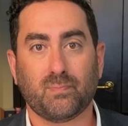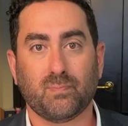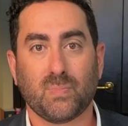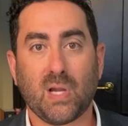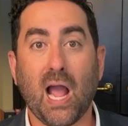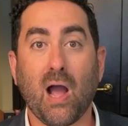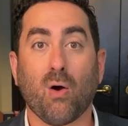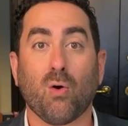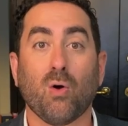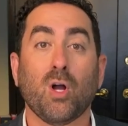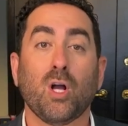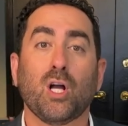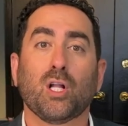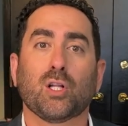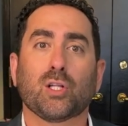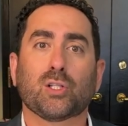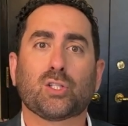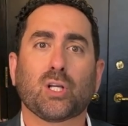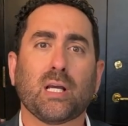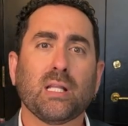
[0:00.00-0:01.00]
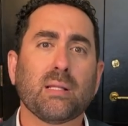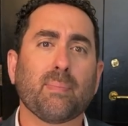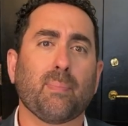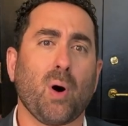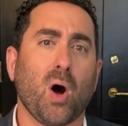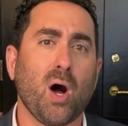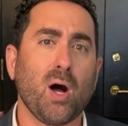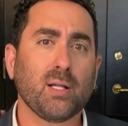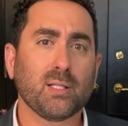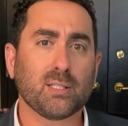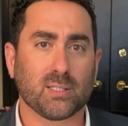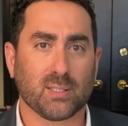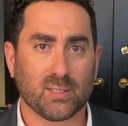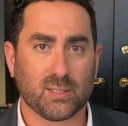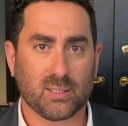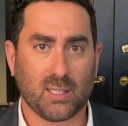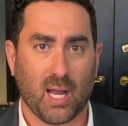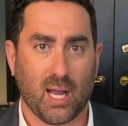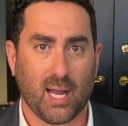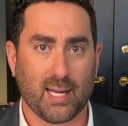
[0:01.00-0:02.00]
Now, let's look at the bonds
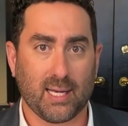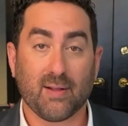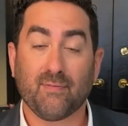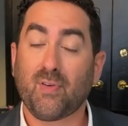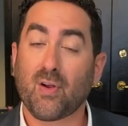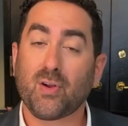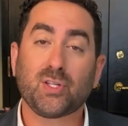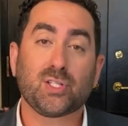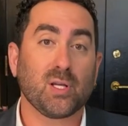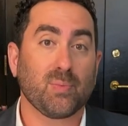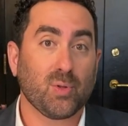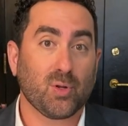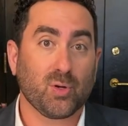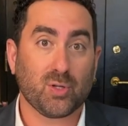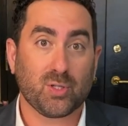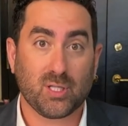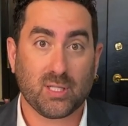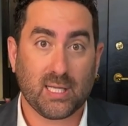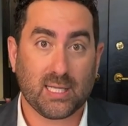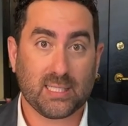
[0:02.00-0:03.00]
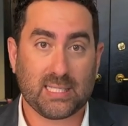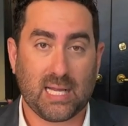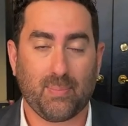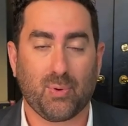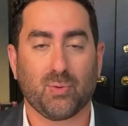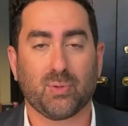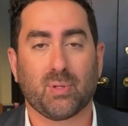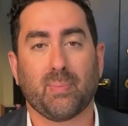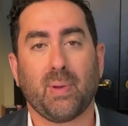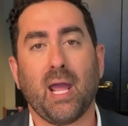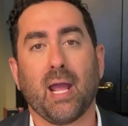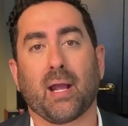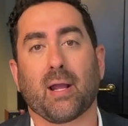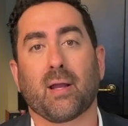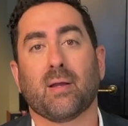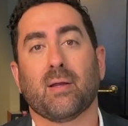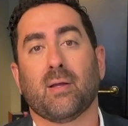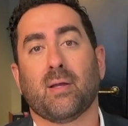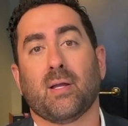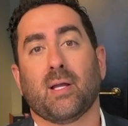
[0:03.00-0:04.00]
side. Very similar to the example with the bank.
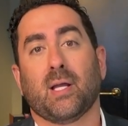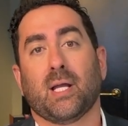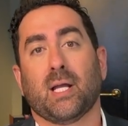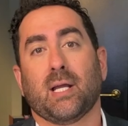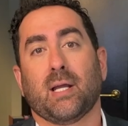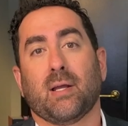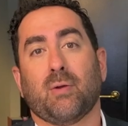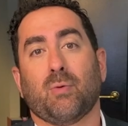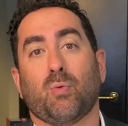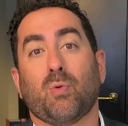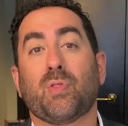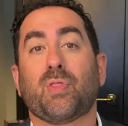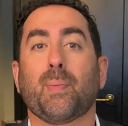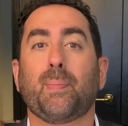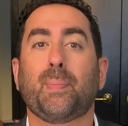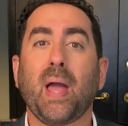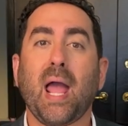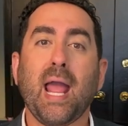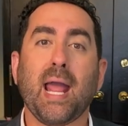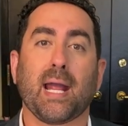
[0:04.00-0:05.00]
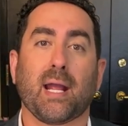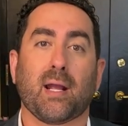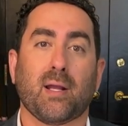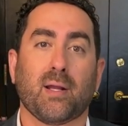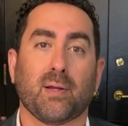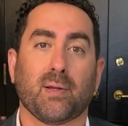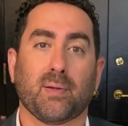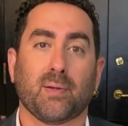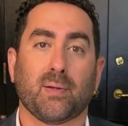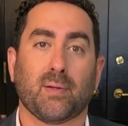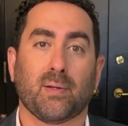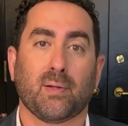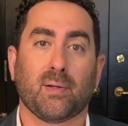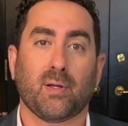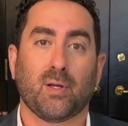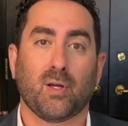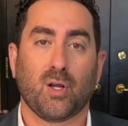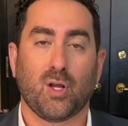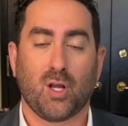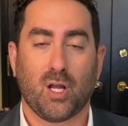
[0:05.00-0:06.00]
With the bank,
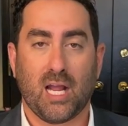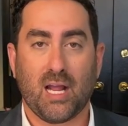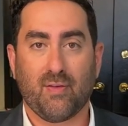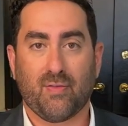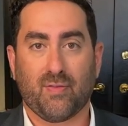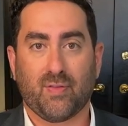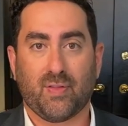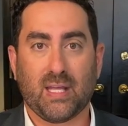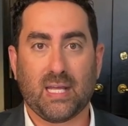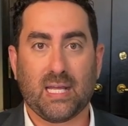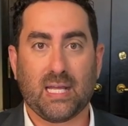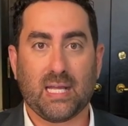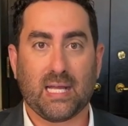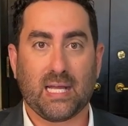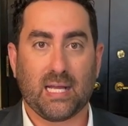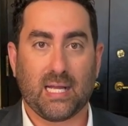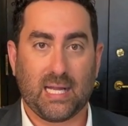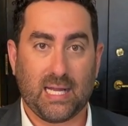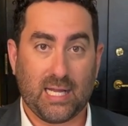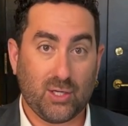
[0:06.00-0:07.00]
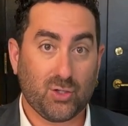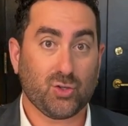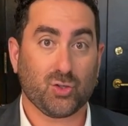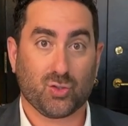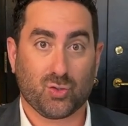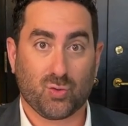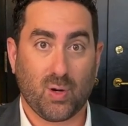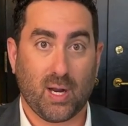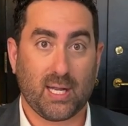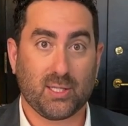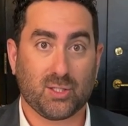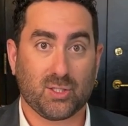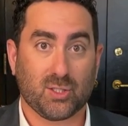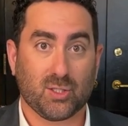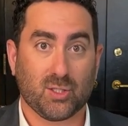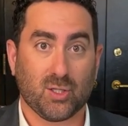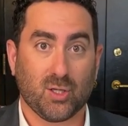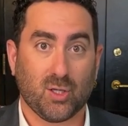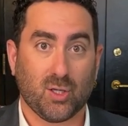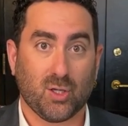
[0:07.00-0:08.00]
if the interest
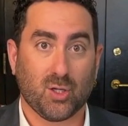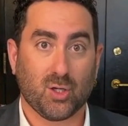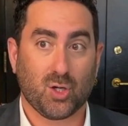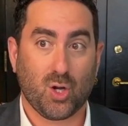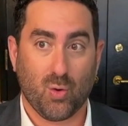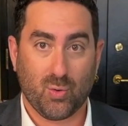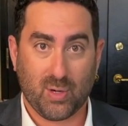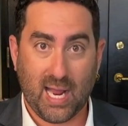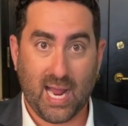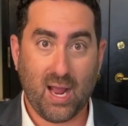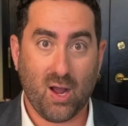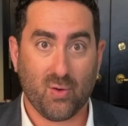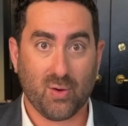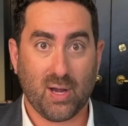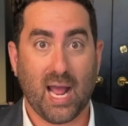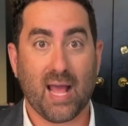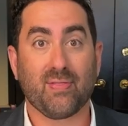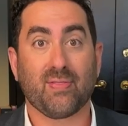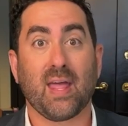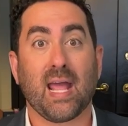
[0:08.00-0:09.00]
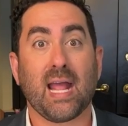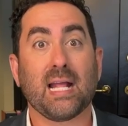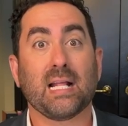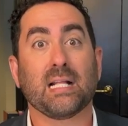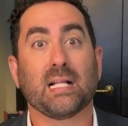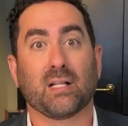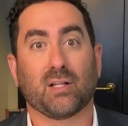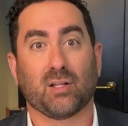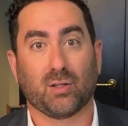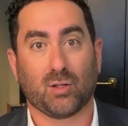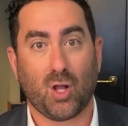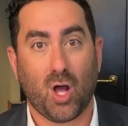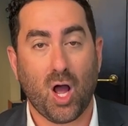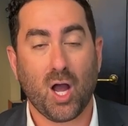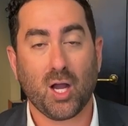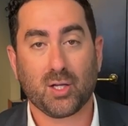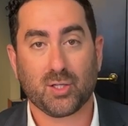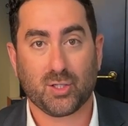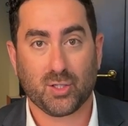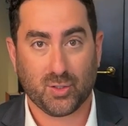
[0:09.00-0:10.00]
rates go down and they
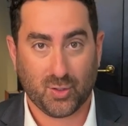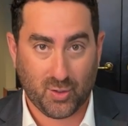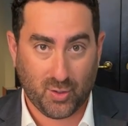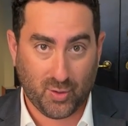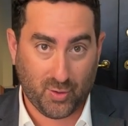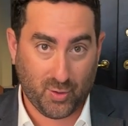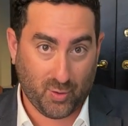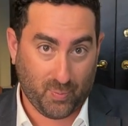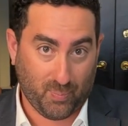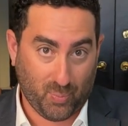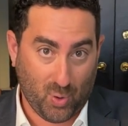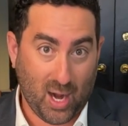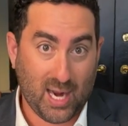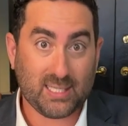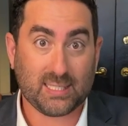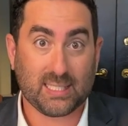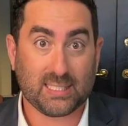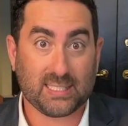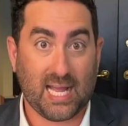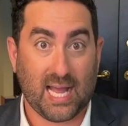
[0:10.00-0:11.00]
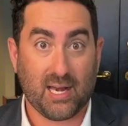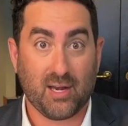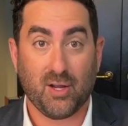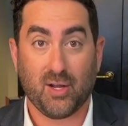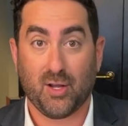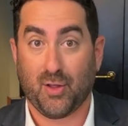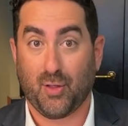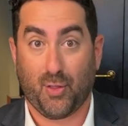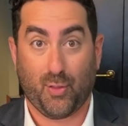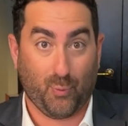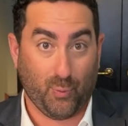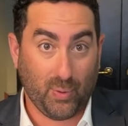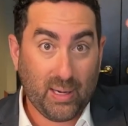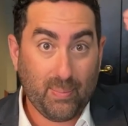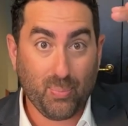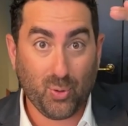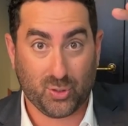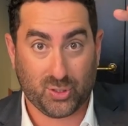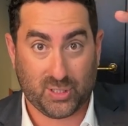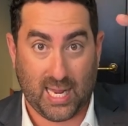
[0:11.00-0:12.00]
locked their prices at
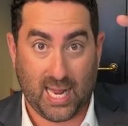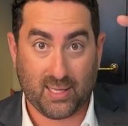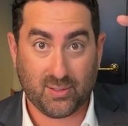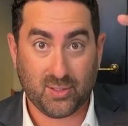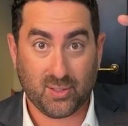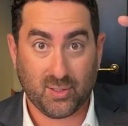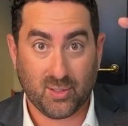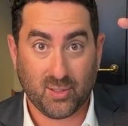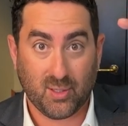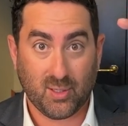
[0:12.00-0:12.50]
3%